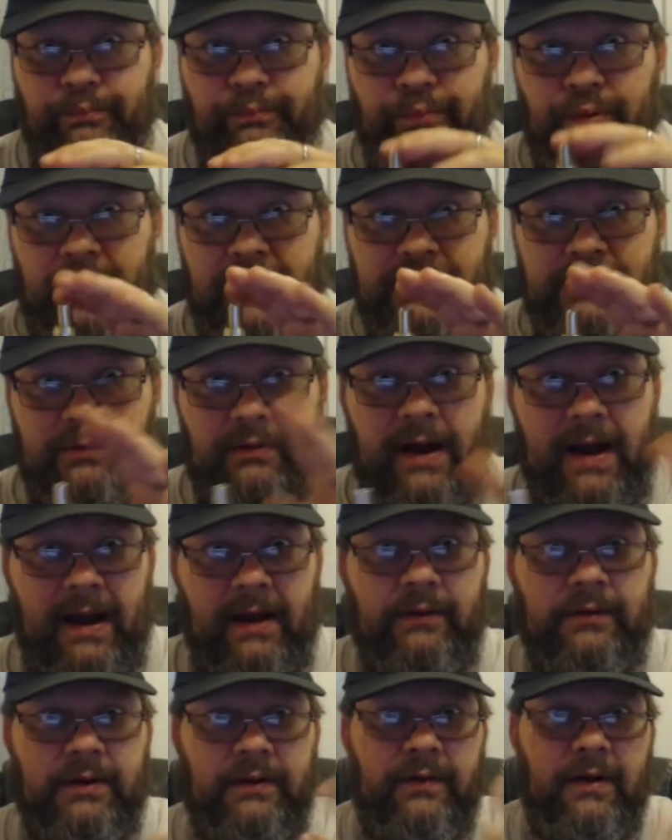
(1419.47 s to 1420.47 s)

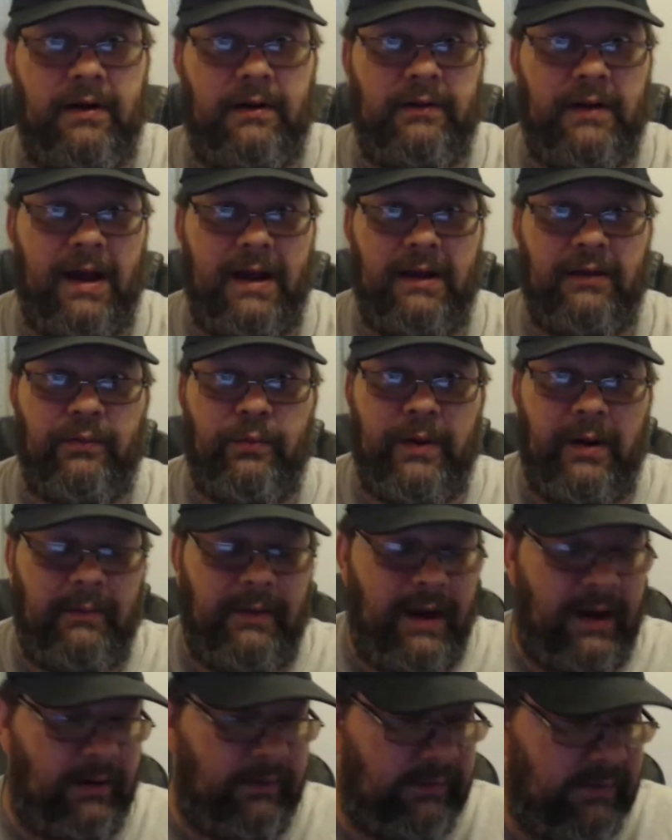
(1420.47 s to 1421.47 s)
pressurized in there is I guess what I'm
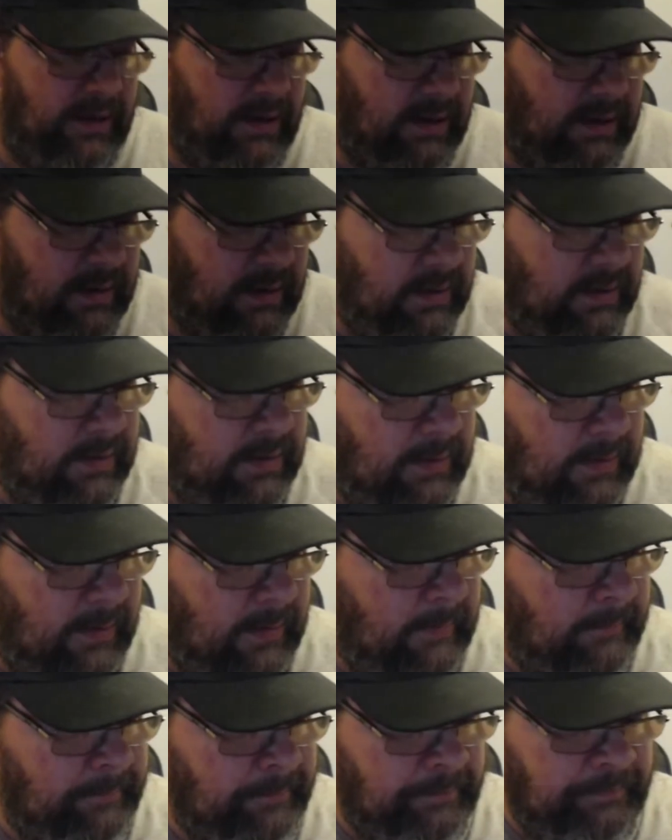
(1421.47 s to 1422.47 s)
kind of
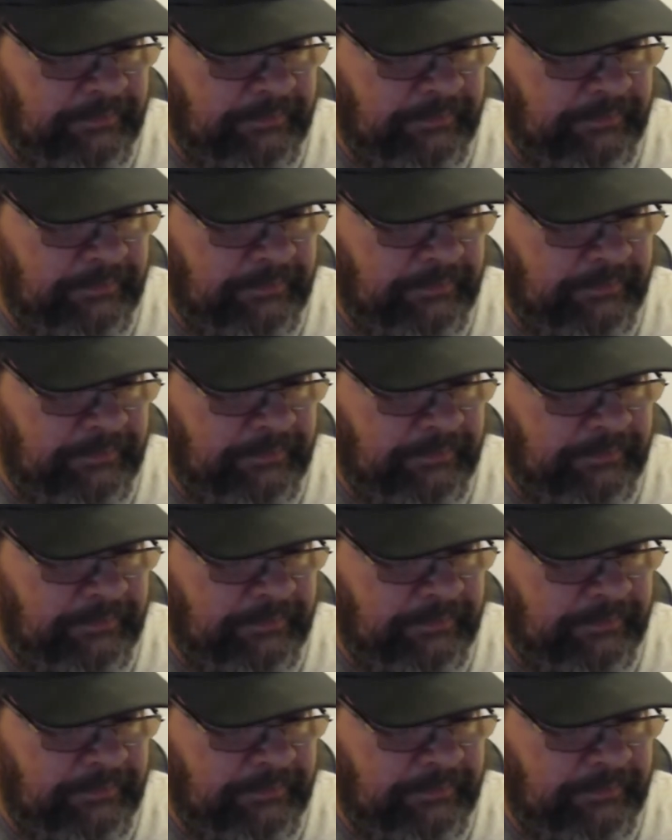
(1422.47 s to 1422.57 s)
saying.